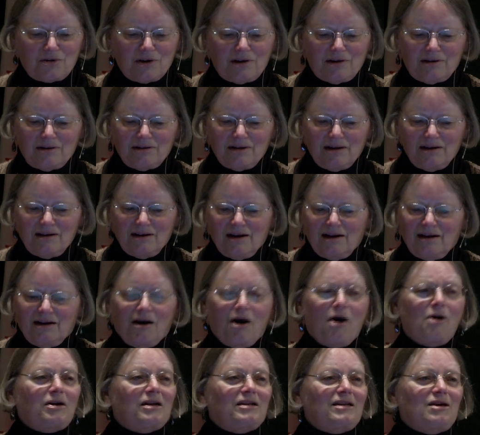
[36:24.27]
And
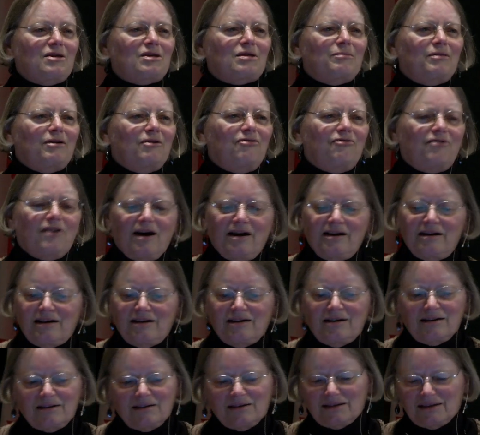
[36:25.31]
all of these have been
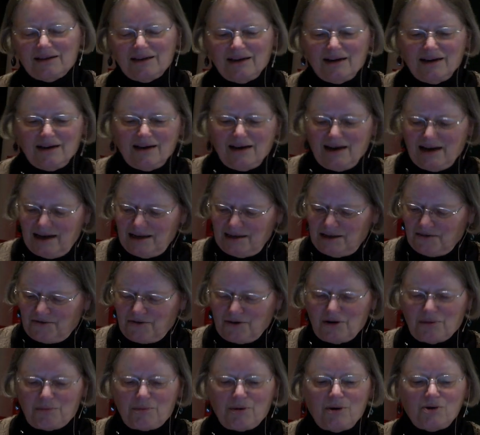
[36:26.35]
fun and
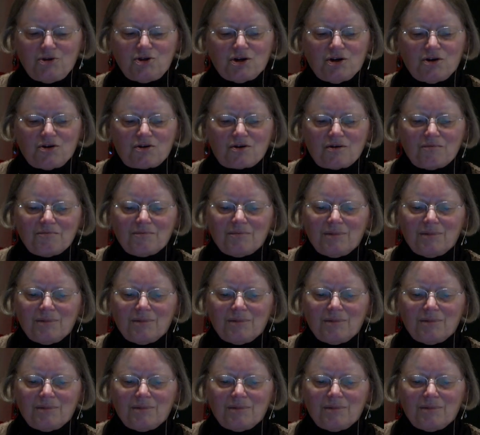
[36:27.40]
different approaches.